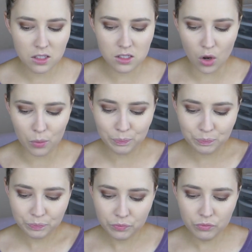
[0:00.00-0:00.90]
So I'm
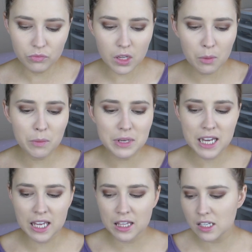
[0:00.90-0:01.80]
going to be
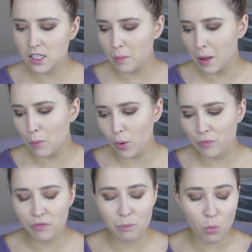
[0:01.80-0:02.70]
taking this on my
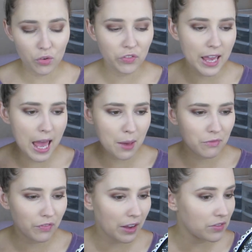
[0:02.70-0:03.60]
Morphe
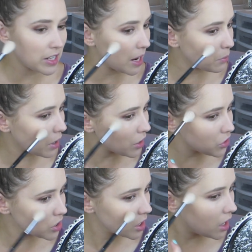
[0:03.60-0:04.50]
M510
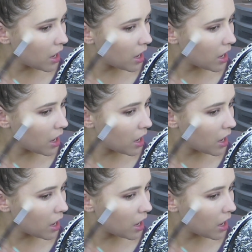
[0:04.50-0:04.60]
brush